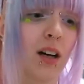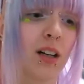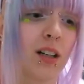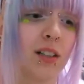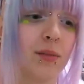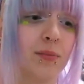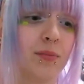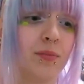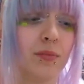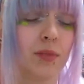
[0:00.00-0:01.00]

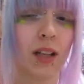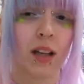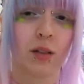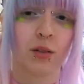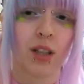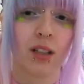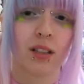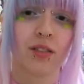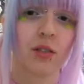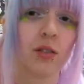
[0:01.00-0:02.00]
in like
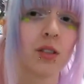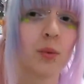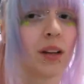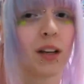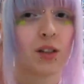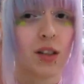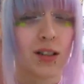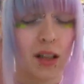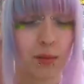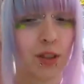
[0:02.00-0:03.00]
alternative stores where they
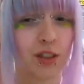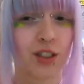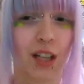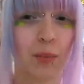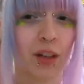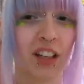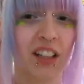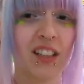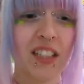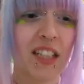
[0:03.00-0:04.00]
attempt to use
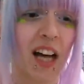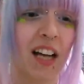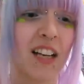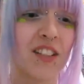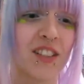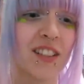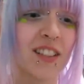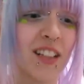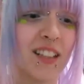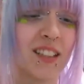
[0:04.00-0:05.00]
Japanese and it's
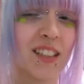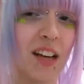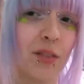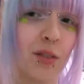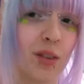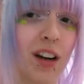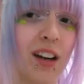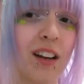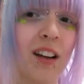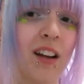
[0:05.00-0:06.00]
never
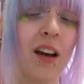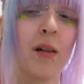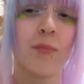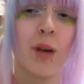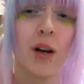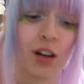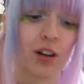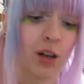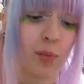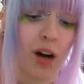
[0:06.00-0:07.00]
right. But
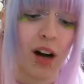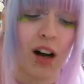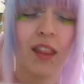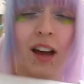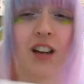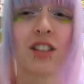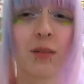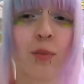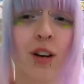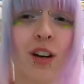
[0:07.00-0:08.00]
KOKOpie, they
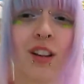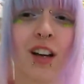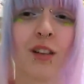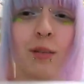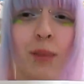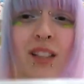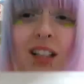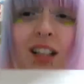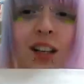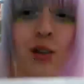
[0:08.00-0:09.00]
actually put like grammatically